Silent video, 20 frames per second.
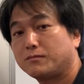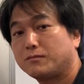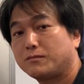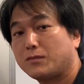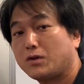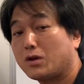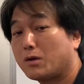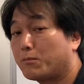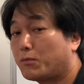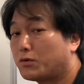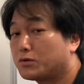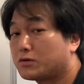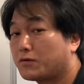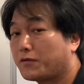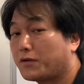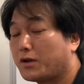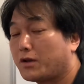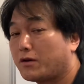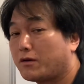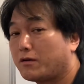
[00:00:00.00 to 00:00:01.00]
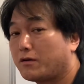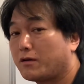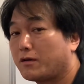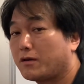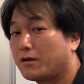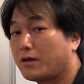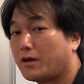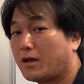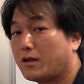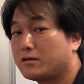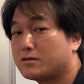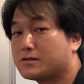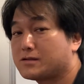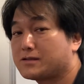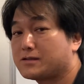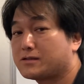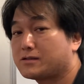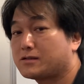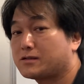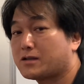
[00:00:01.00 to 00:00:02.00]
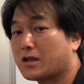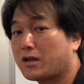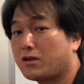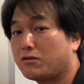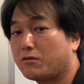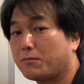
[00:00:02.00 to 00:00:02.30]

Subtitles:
You can pause the video and just say your